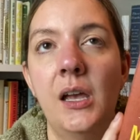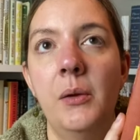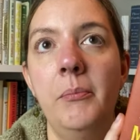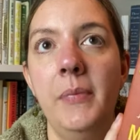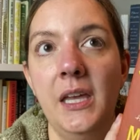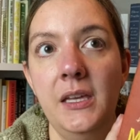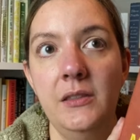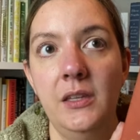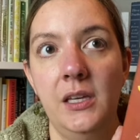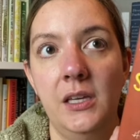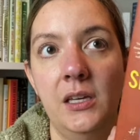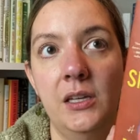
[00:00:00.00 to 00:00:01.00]

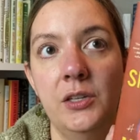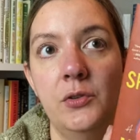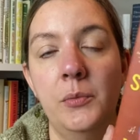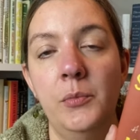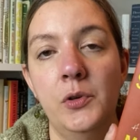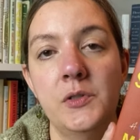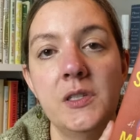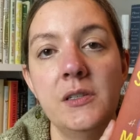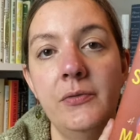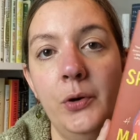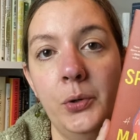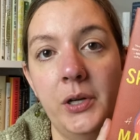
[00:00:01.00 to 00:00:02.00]
mainly you are mostly
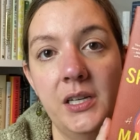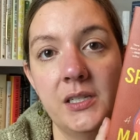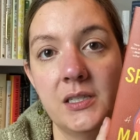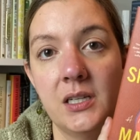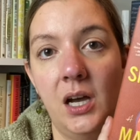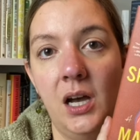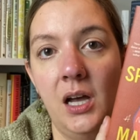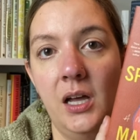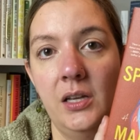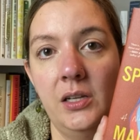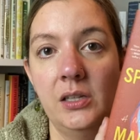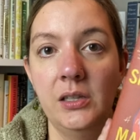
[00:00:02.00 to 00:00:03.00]
focused
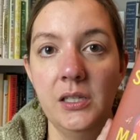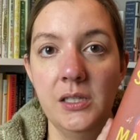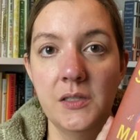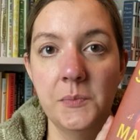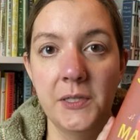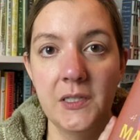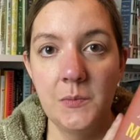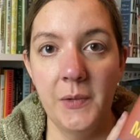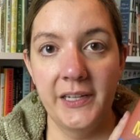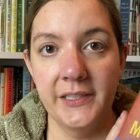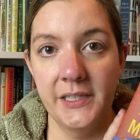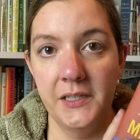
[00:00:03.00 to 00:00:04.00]
on Leah's
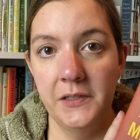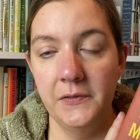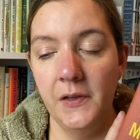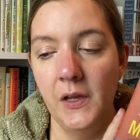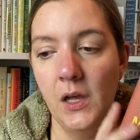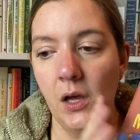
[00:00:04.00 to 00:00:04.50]
perspective